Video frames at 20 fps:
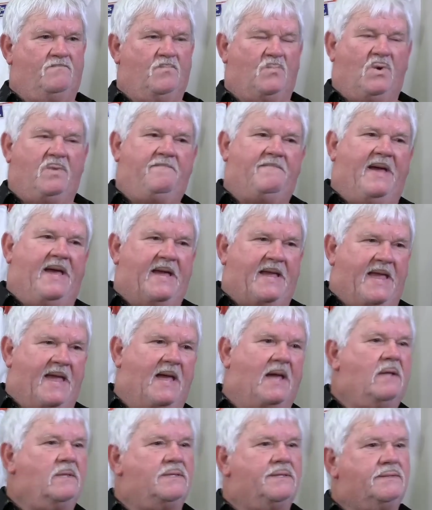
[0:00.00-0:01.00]
We back
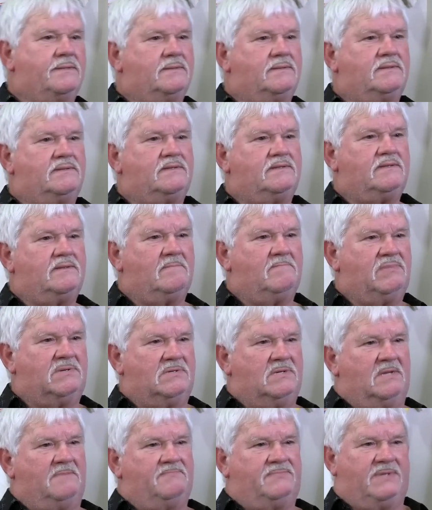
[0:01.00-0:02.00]
out,
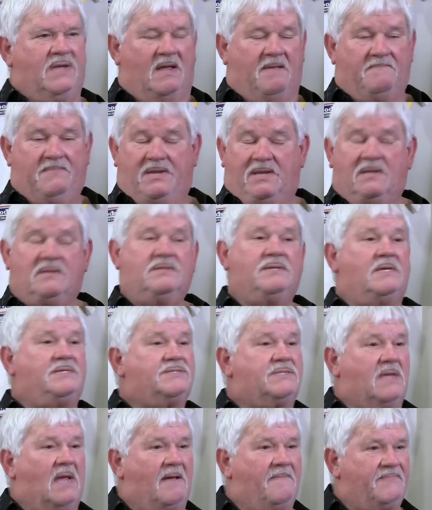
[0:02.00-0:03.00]
pull up the top hill, and they
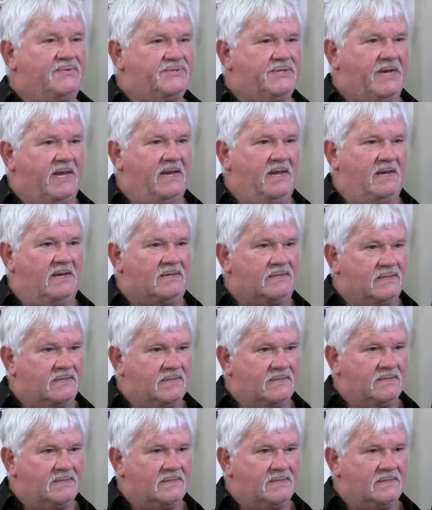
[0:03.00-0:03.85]
stop us again.